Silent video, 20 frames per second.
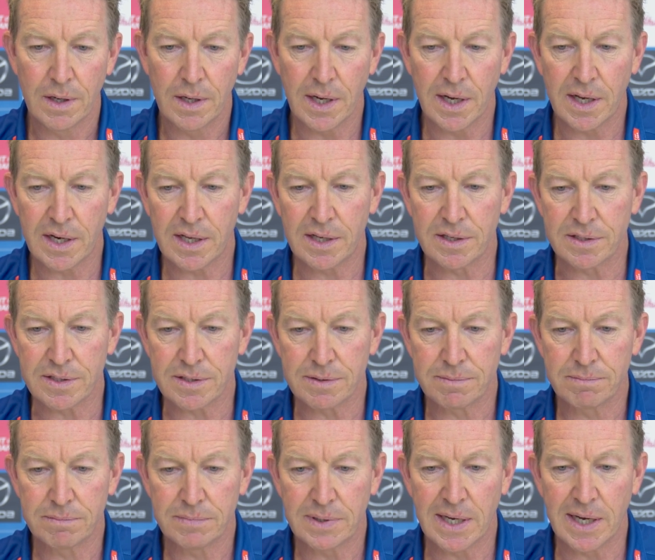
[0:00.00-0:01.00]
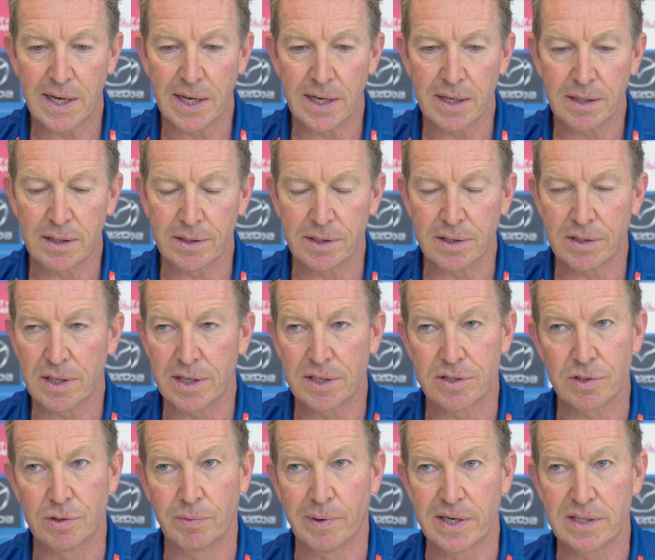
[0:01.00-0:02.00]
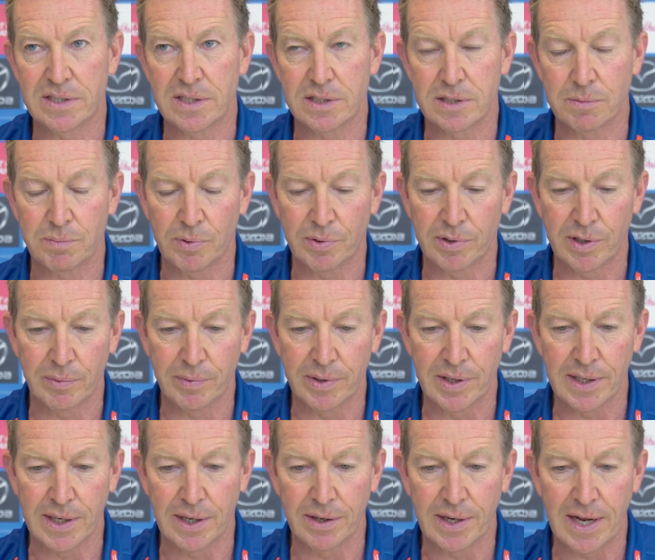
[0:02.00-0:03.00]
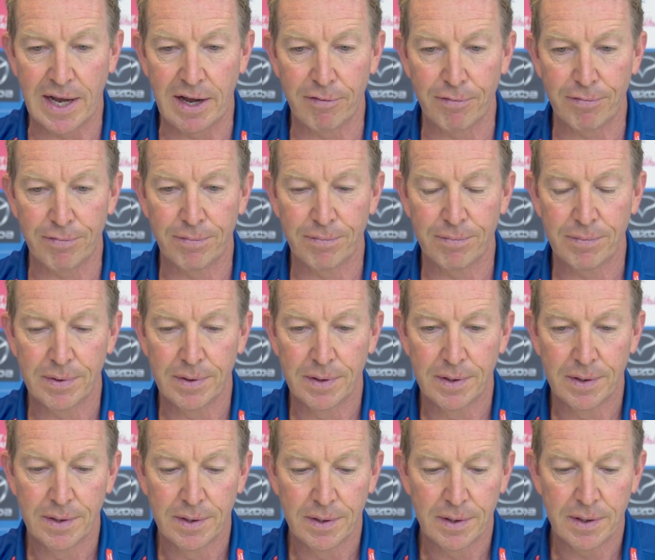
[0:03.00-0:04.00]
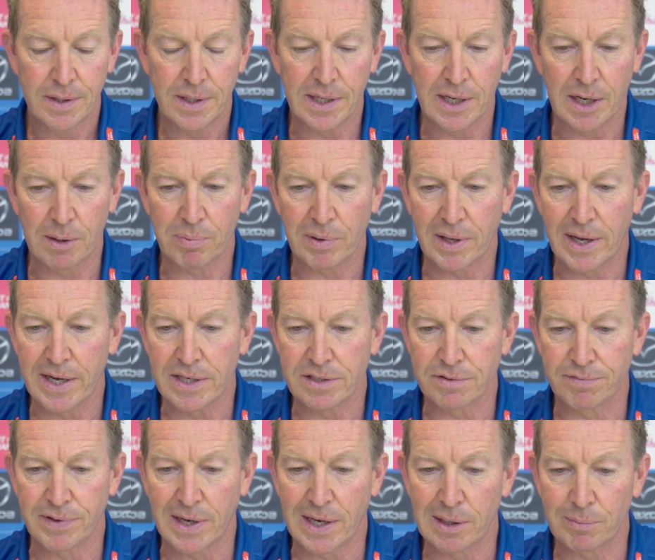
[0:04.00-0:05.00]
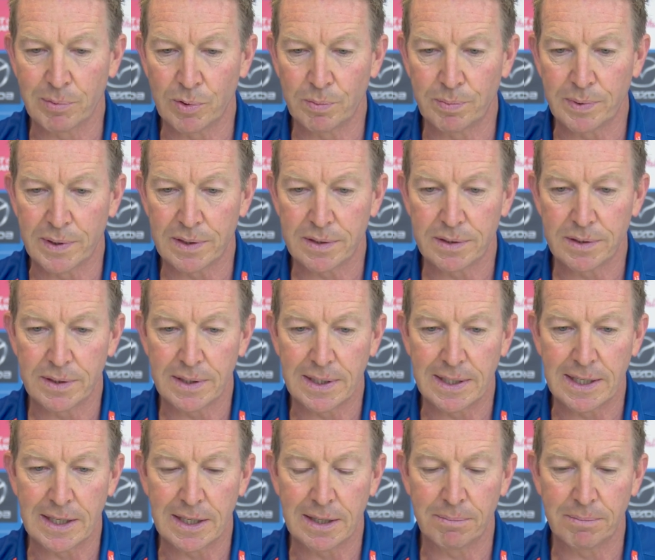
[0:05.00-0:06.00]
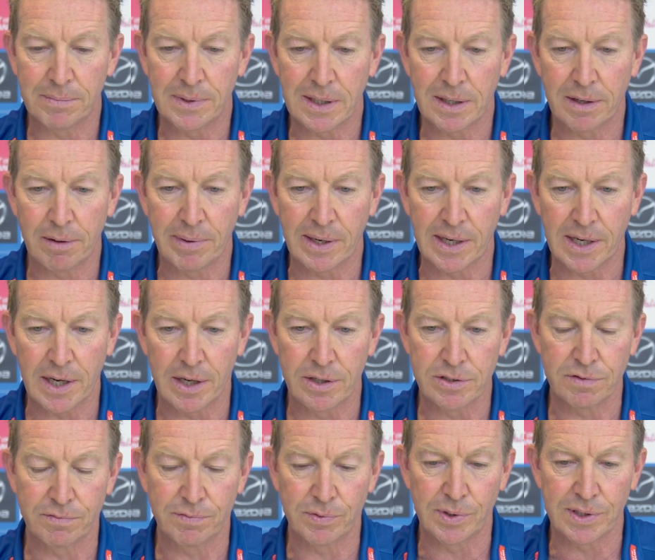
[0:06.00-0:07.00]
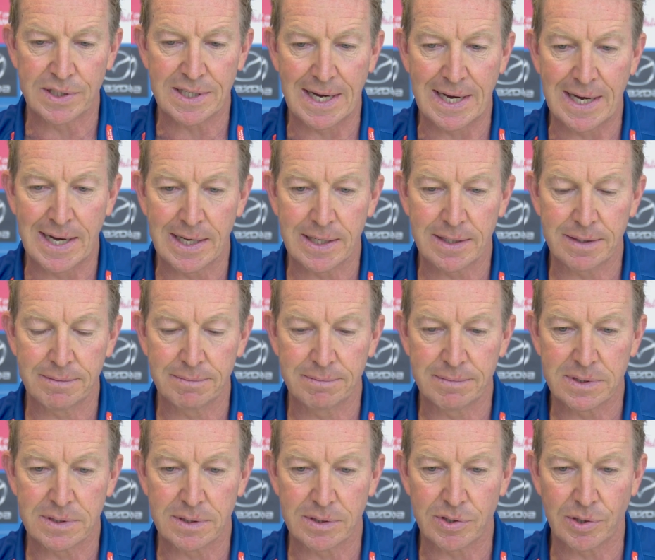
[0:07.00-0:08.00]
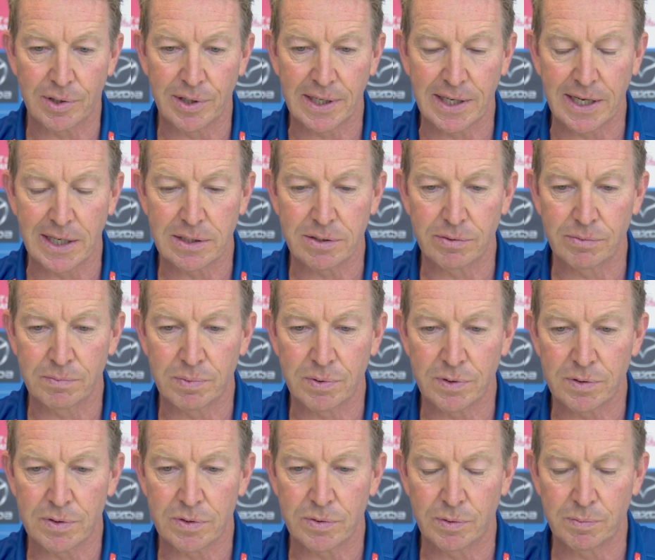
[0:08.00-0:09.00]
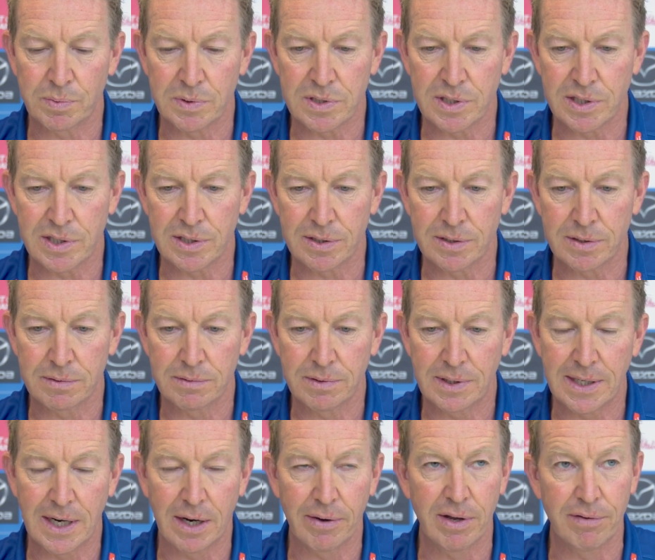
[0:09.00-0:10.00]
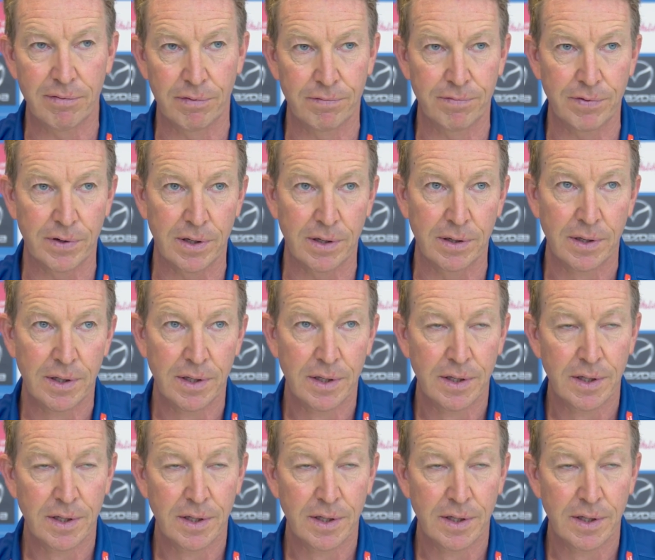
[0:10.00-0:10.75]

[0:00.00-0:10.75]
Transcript: It is. Yeah, look, it's always disappointing when you don't have, you know, players available, but, you know, our medicos have worked hard to try to get them to a position, you know, even for